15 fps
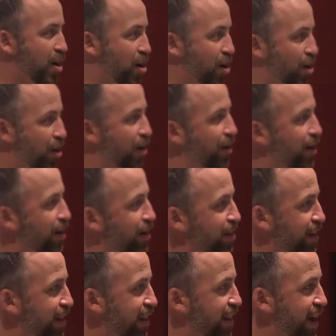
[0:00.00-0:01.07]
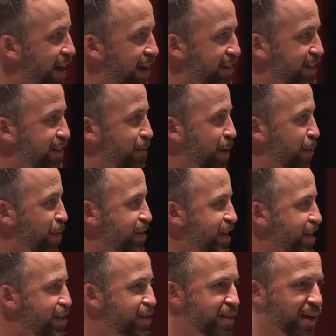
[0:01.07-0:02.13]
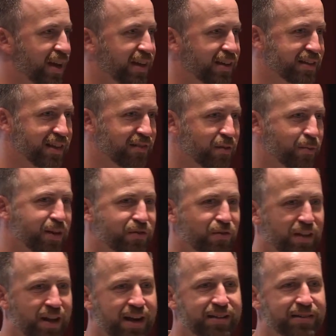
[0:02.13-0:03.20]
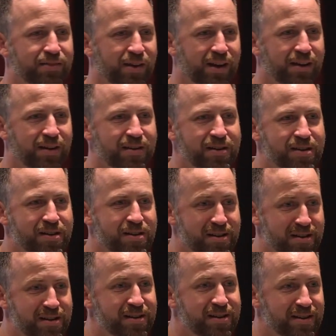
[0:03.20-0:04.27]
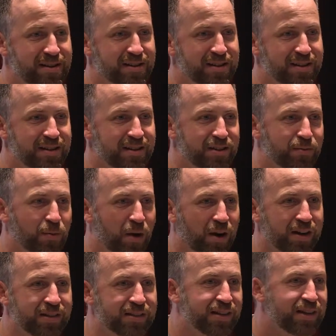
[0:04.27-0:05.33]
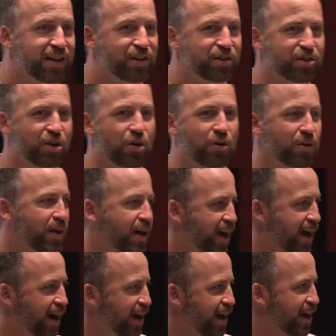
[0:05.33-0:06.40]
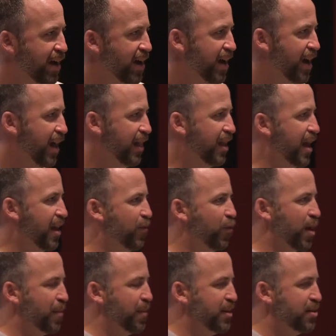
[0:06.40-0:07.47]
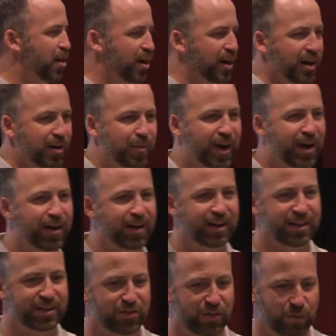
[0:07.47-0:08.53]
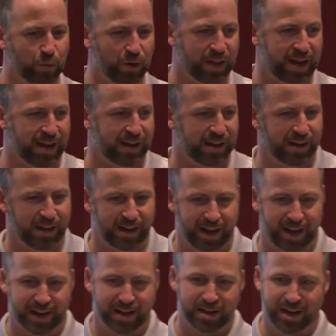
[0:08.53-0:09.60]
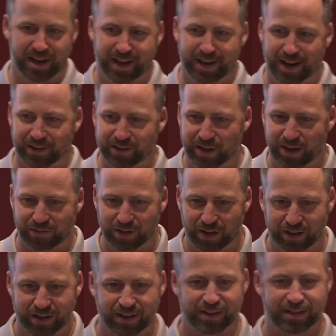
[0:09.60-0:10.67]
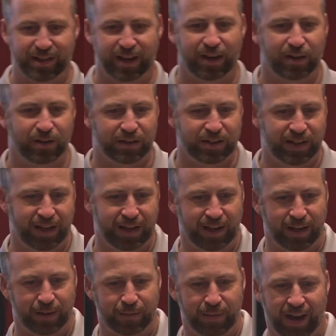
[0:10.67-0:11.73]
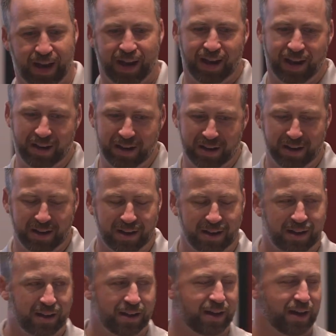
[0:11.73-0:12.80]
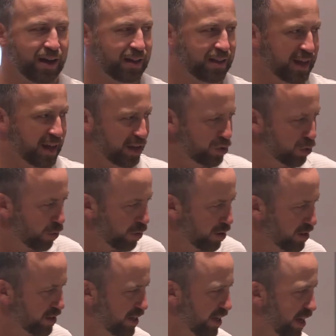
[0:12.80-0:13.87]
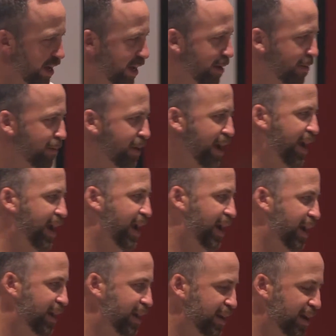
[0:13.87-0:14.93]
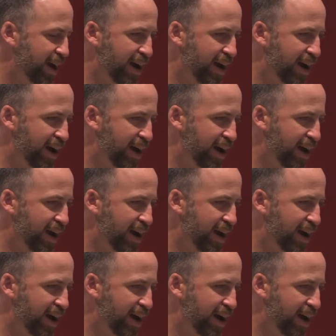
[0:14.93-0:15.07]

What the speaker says: are the last of my presentation today. Save the best for last, right? Smartest. So a lot of what I've been talking about is related, and I've talked to the sales team and the editorial team, and